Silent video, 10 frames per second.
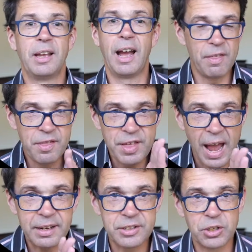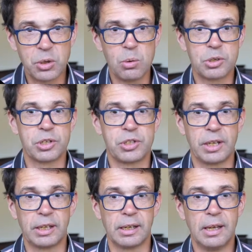And that is the gorgeous
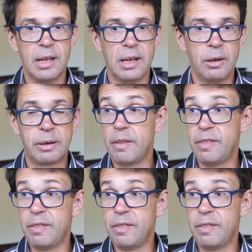thing here. Okay,